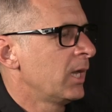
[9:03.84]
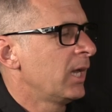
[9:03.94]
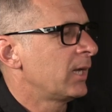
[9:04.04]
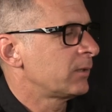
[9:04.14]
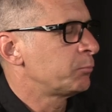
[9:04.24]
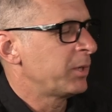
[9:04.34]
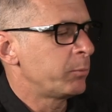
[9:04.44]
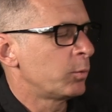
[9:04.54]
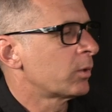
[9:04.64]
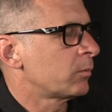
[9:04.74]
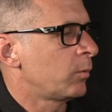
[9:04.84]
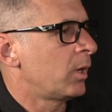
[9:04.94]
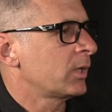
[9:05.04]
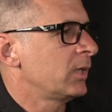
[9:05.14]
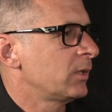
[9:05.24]
and people weren't
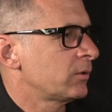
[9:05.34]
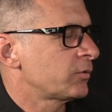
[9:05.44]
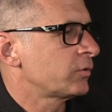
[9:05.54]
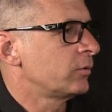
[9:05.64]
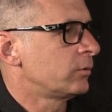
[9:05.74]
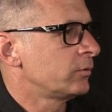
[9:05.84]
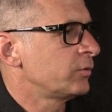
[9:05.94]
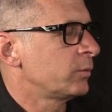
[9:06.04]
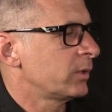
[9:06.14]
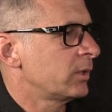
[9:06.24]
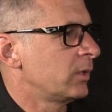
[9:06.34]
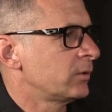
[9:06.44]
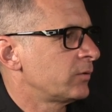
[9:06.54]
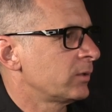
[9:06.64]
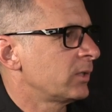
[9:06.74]
walking into schools with
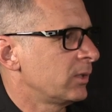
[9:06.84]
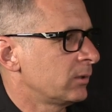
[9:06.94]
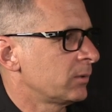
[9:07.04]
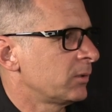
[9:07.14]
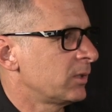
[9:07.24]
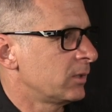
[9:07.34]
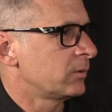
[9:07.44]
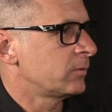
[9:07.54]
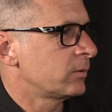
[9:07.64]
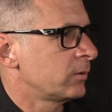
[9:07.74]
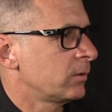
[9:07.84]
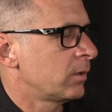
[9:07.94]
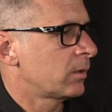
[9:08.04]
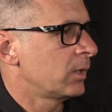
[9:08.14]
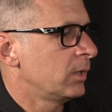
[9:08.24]
guns and killing kids,
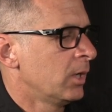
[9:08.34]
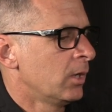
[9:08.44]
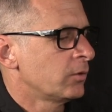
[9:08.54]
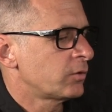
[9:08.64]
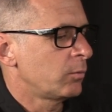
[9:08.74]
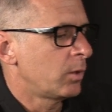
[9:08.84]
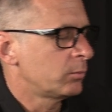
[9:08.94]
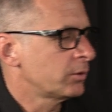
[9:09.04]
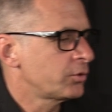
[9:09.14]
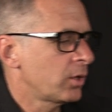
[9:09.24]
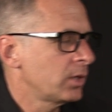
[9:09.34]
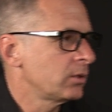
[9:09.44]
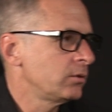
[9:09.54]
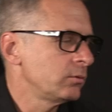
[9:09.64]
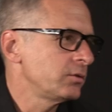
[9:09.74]
all right? So what we're trying to
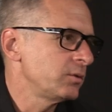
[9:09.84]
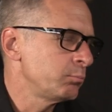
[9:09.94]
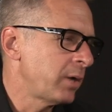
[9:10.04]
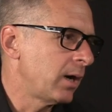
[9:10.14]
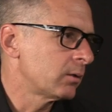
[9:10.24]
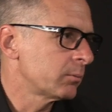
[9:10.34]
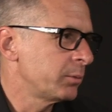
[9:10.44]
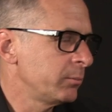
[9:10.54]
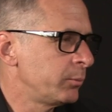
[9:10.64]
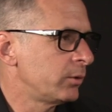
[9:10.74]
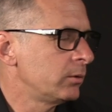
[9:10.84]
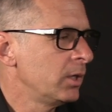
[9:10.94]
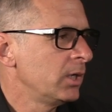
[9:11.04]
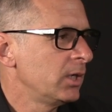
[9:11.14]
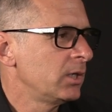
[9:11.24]
do is empower people
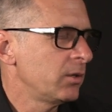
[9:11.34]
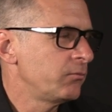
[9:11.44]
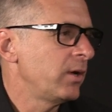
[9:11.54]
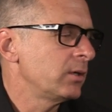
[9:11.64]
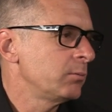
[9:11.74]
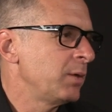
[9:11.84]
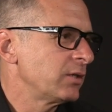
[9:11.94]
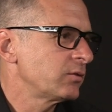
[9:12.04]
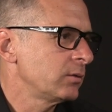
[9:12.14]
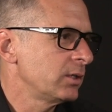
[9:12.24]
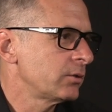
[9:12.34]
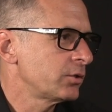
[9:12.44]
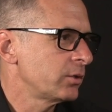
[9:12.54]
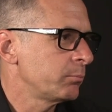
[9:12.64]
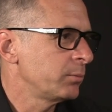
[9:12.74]
in a value-based
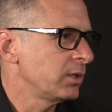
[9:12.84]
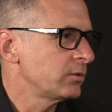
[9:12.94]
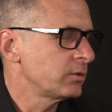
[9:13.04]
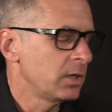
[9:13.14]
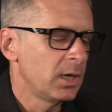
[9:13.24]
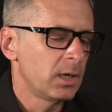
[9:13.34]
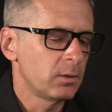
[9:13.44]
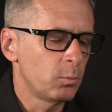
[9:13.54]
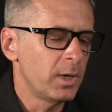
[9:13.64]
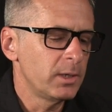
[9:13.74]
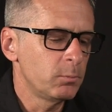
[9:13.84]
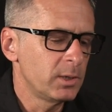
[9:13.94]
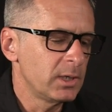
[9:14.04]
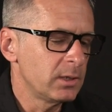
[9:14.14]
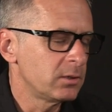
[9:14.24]
leadership piece. And the way we
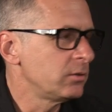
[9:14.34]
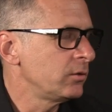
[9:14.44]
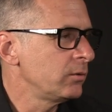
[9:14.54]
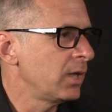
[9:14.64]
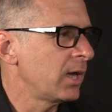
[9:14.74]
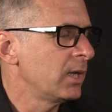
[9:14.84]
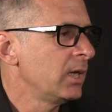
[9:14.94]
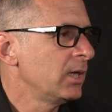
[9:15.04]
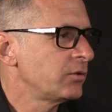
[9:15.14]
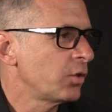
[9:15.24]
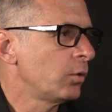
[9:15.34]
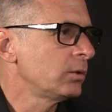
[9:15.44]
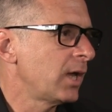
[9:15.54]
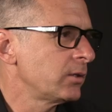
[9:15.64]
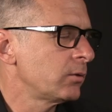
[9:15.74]
need to do that is
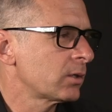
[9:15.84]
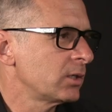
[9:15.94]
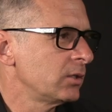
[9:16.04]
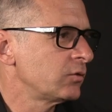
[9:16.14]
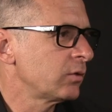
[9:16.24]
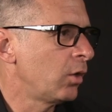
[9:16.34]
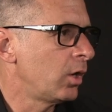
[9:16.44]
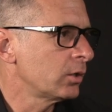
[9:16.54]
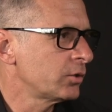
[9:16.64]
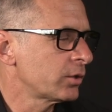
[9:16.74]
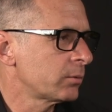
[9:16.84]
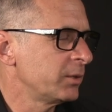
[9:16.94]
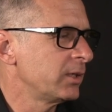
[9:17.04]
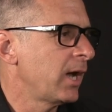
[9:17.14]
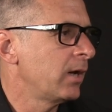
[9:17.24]
hold on to our kids long-term
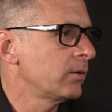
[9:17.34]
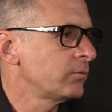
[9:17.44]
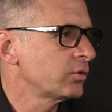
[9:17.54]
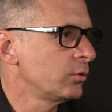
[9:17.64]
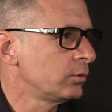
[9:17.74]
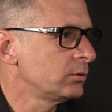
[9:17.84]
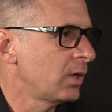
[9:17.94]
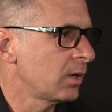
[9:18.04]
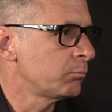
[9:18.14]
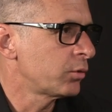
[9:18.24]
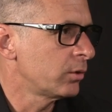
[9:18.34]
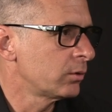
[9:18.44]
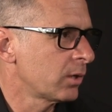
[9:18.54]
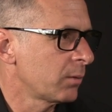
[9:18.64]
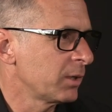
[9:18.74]
in out-of-school time
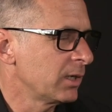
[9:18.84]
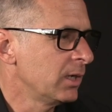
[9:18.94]
programming.